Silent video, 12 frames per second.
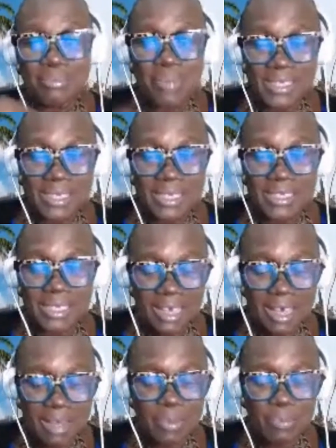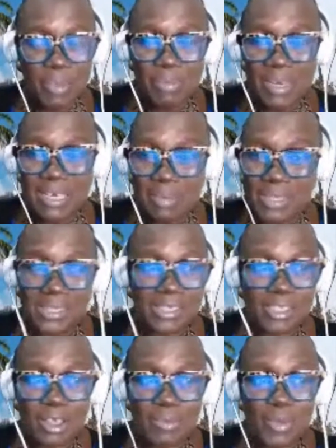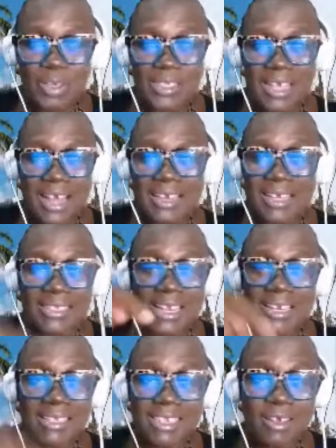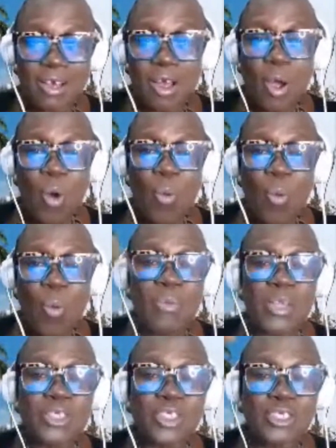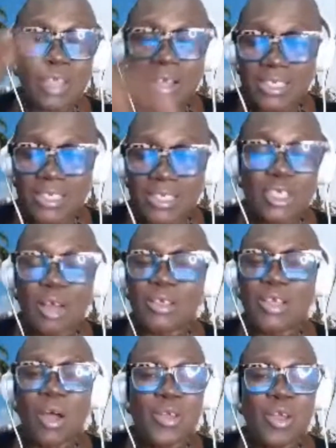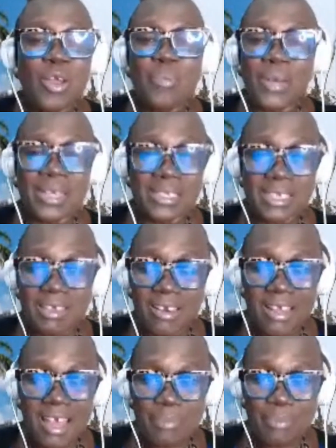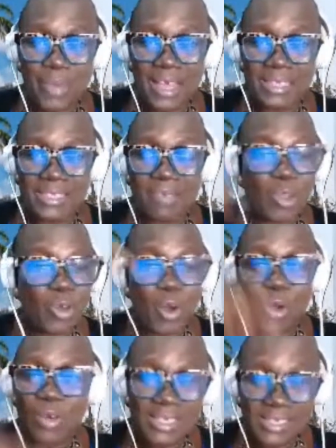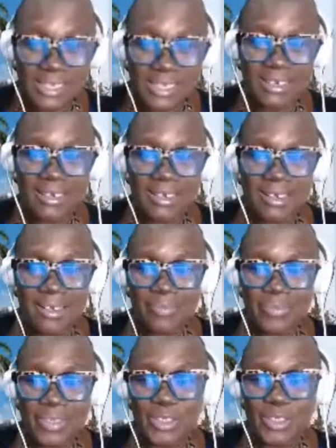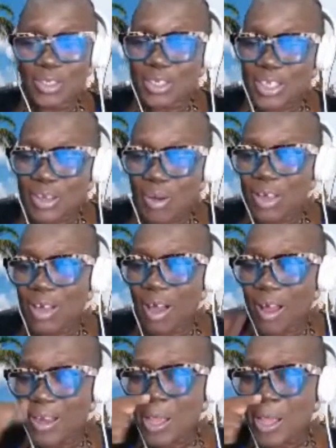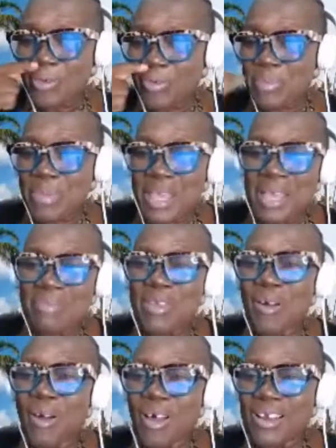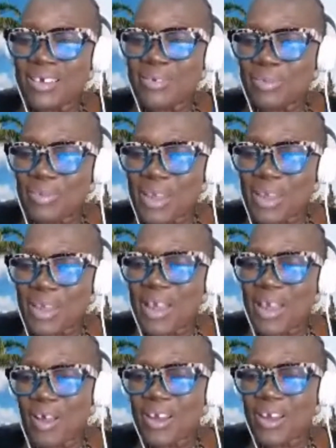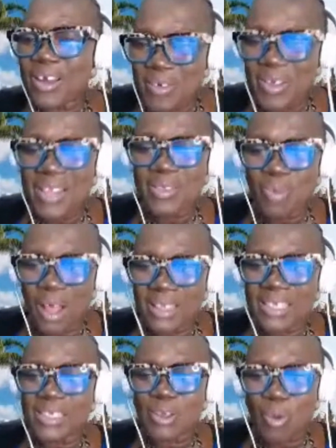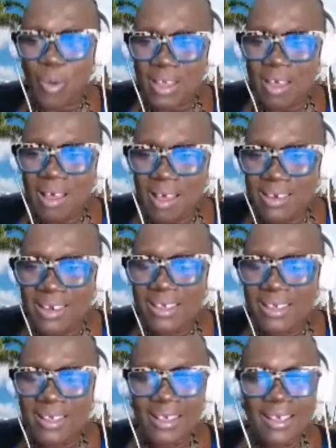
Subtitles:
people in the business community, and they said, listen, we will shut down your political campaigns if you don't listen. Did you all, Ramin, y'all hearing what is going